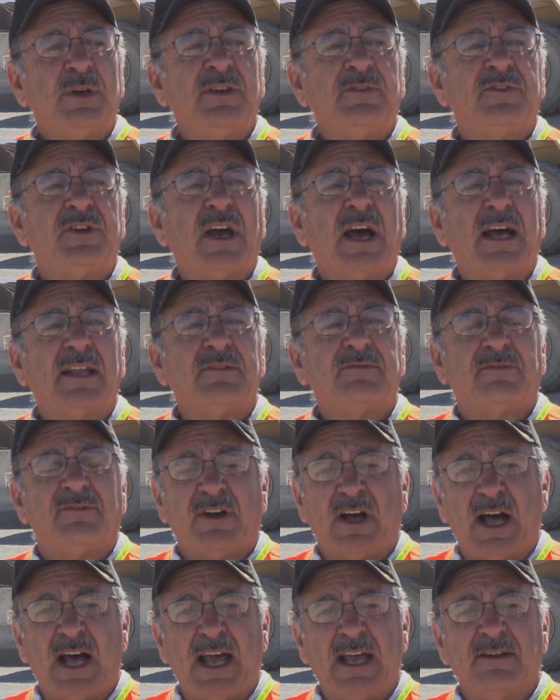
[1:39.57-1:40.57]
We've got
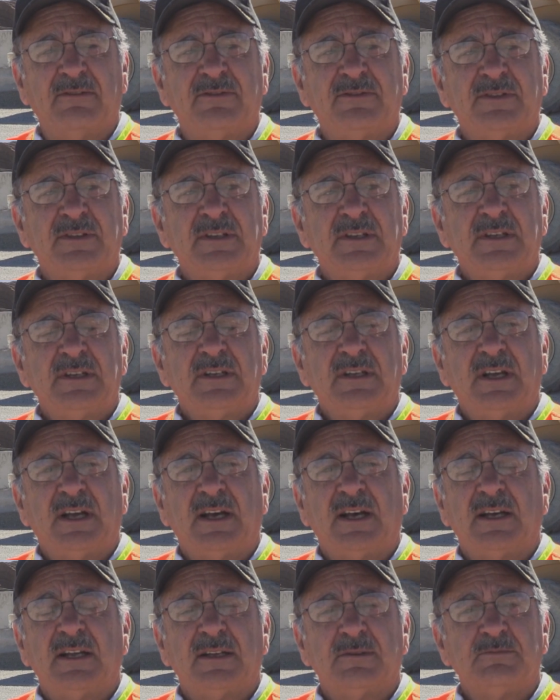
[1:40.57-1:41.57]

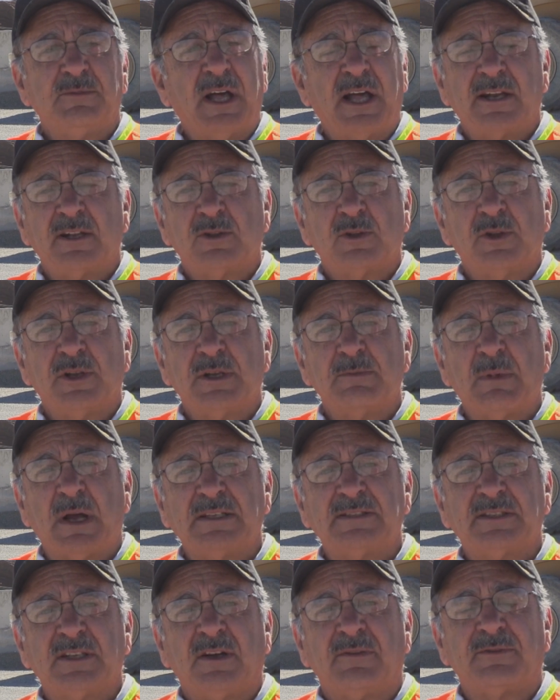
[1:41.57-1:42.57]
5, not including
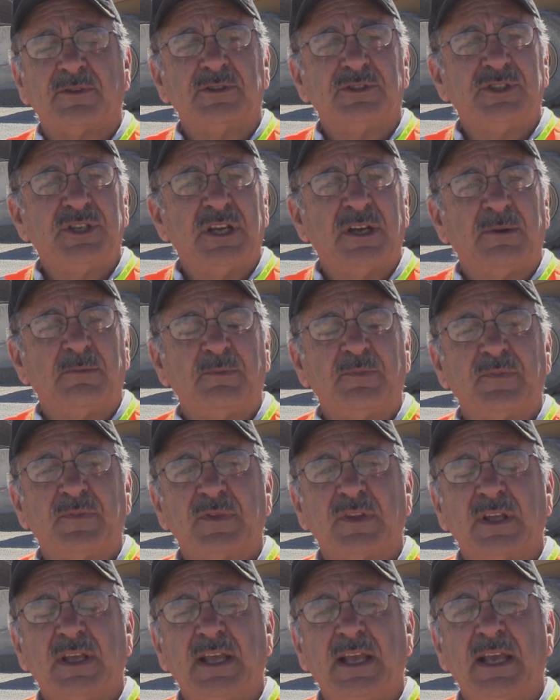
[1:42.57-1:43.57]
myself or Jim,
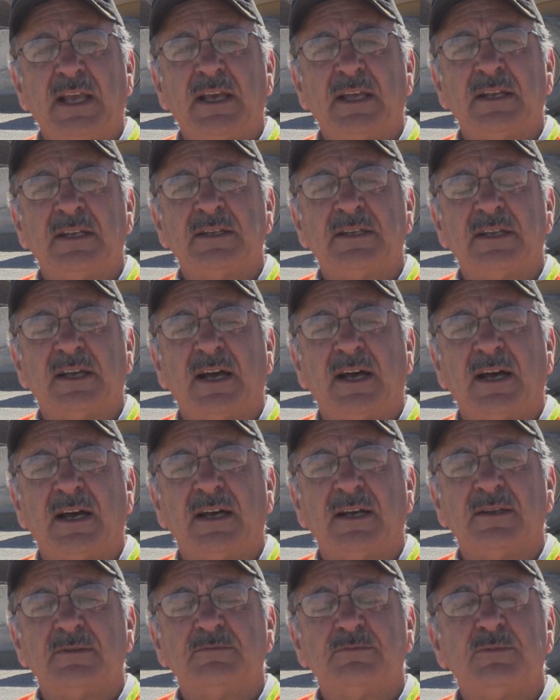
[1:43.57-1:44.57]
and
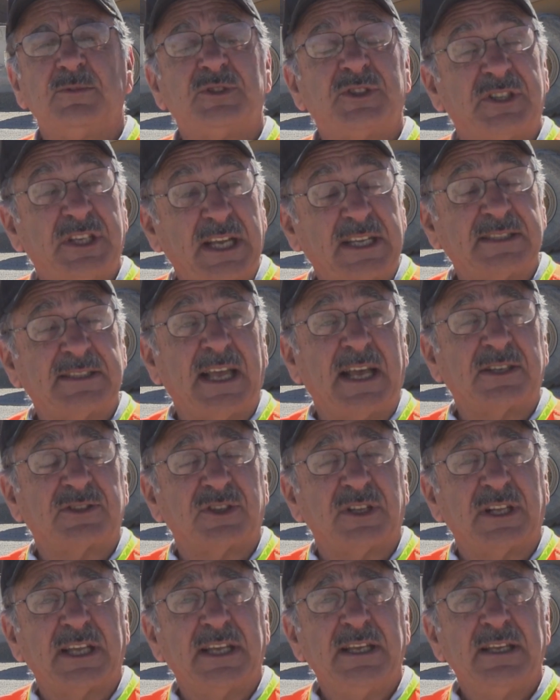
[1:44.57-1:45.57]
6
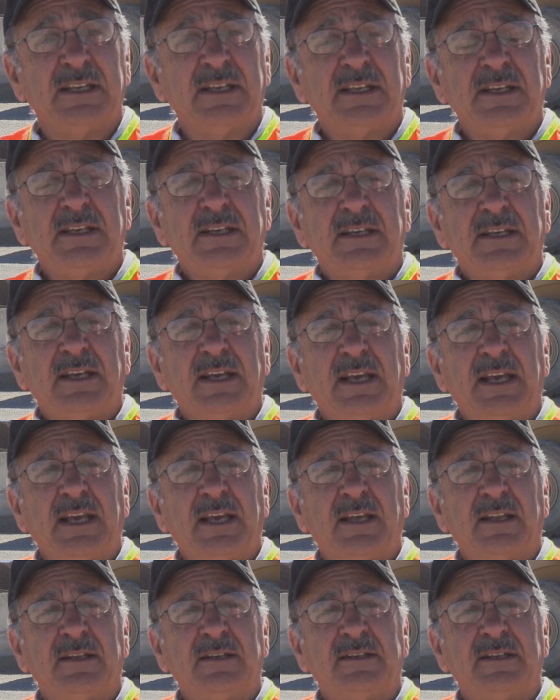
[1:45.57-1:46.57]
actually.
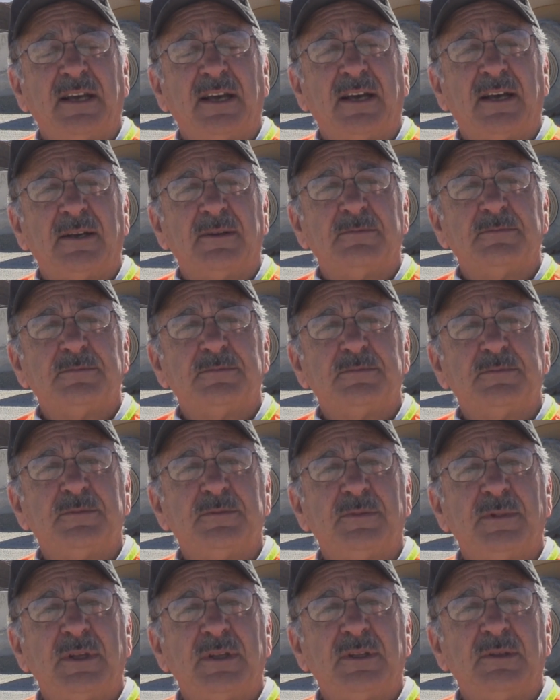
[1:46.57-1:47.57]
And
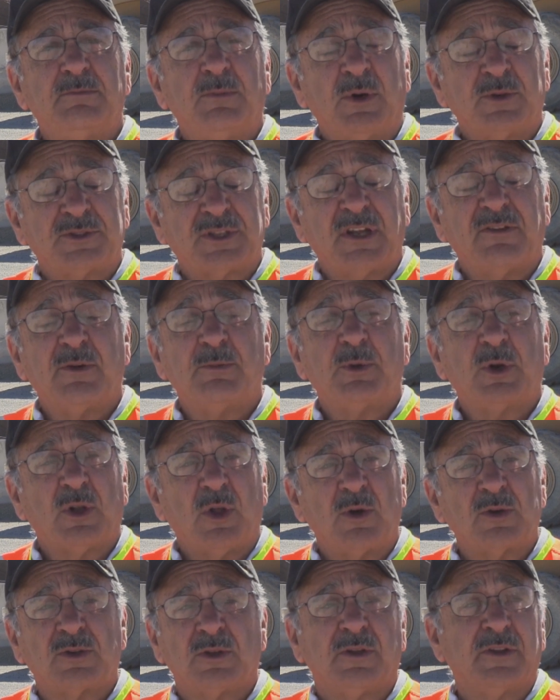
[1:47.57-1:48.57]
most of them are
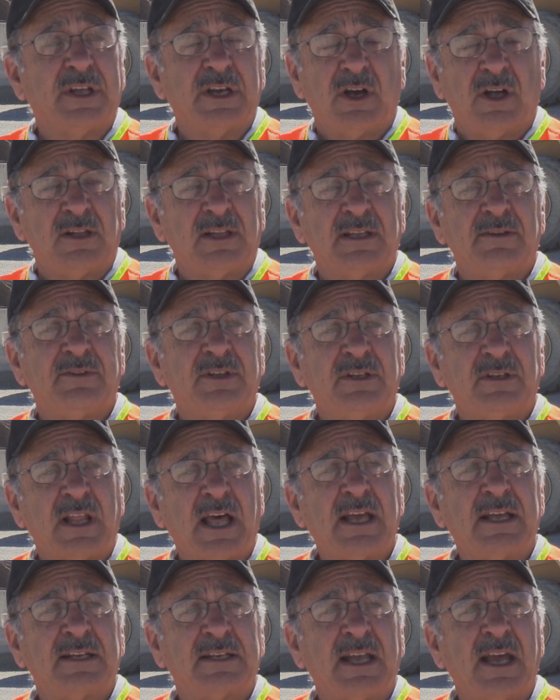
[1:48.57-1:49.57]
local. They all live in
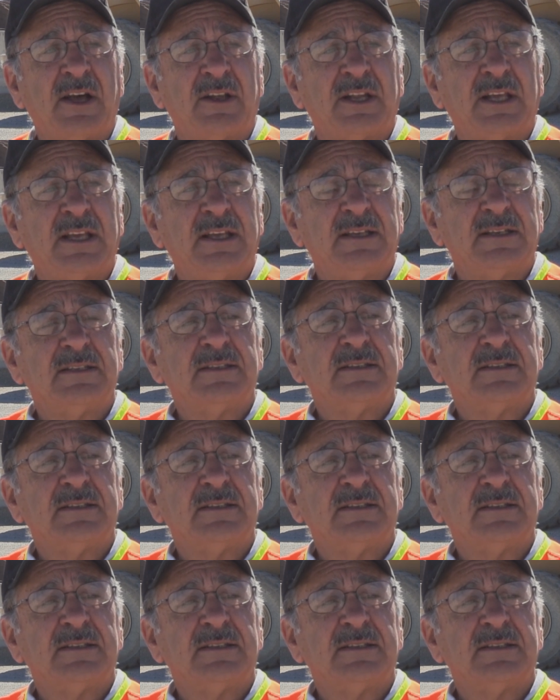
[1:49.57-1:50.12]
Lyon County.